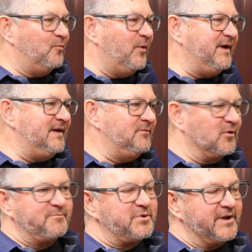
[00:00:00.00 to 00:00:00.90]
we
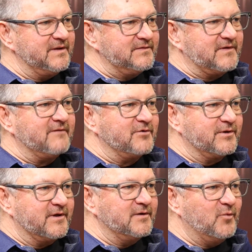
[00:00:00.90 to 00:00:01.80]
replaced
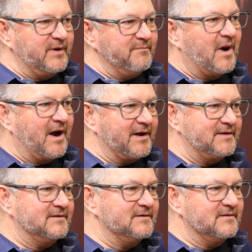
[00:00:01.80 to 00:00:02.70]
everything we
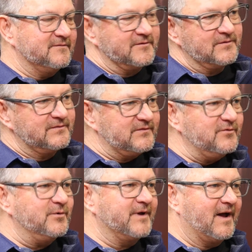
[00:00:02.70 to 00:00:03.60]
mined in the first
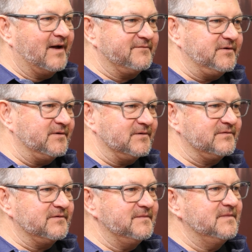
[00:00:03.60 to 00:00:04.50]
2.5
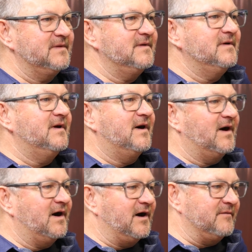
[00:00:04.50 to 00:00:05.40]
years.
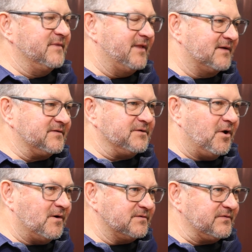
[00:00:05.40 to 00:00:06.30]
And that's a
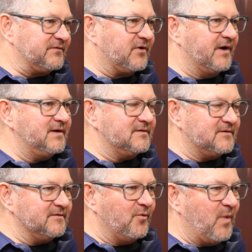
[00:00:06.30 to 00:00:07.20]
long strike
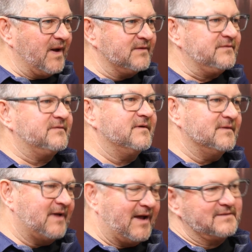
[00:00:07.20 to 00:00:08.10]
to the west
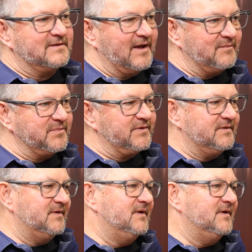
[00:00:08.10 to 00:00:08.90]
and at depth.